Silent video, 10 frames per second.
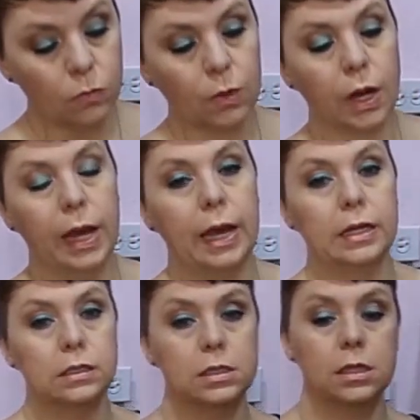
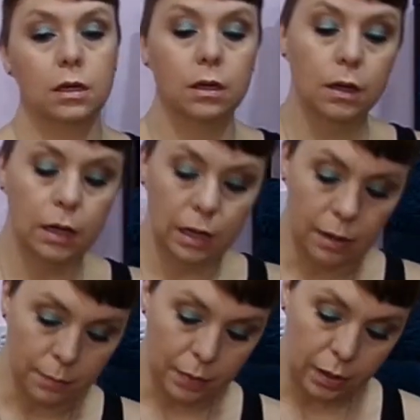and
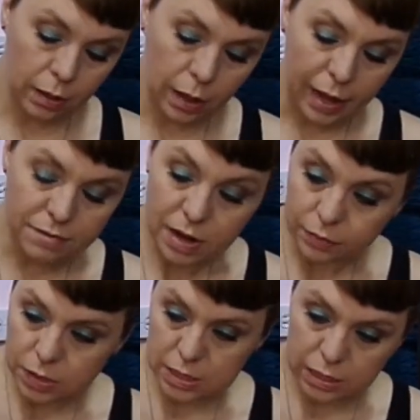I've never
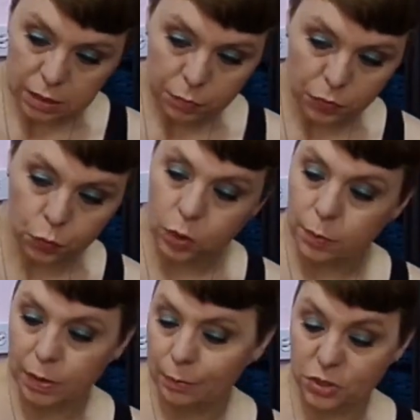seen it before,
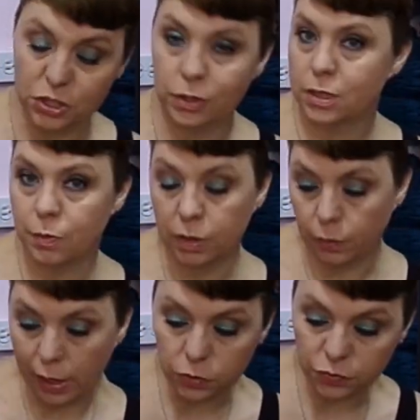but I'm sure it's been
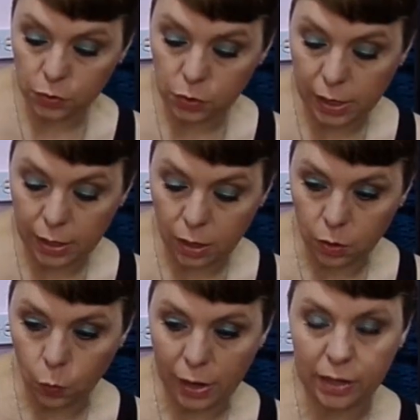around for a
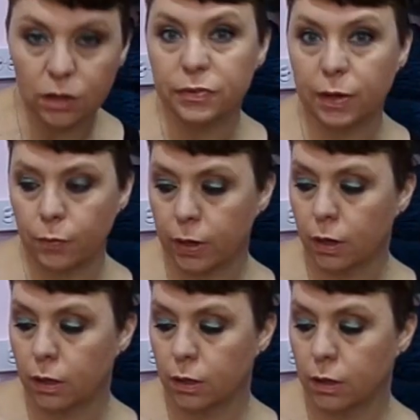while if
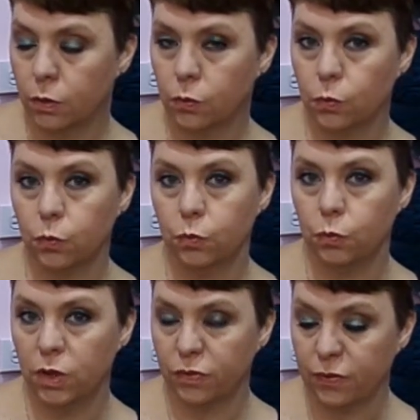
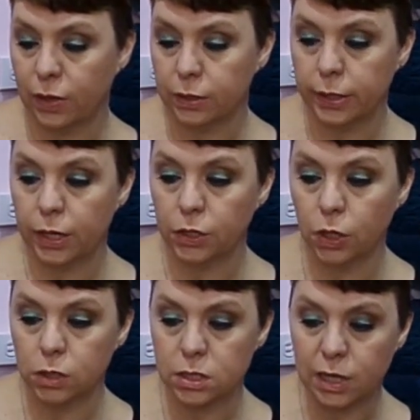I found it at a
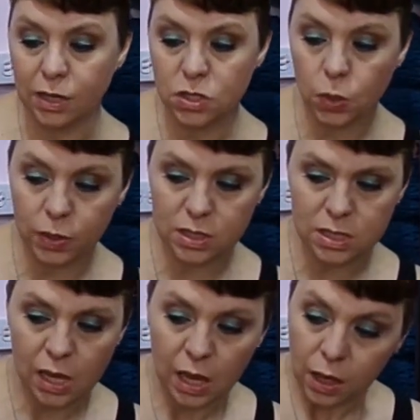yard sale. So it's
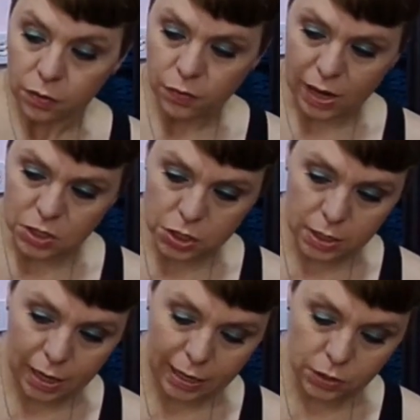Fashion
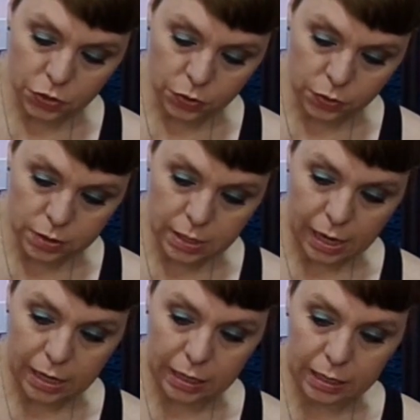Angels,
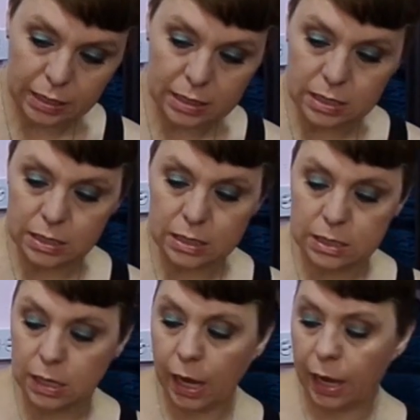and it
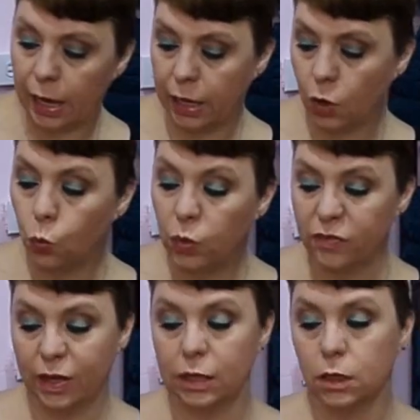is a
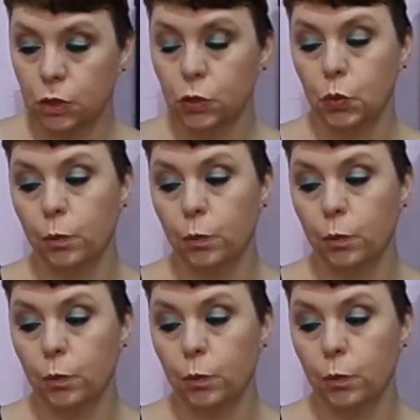weaving loom.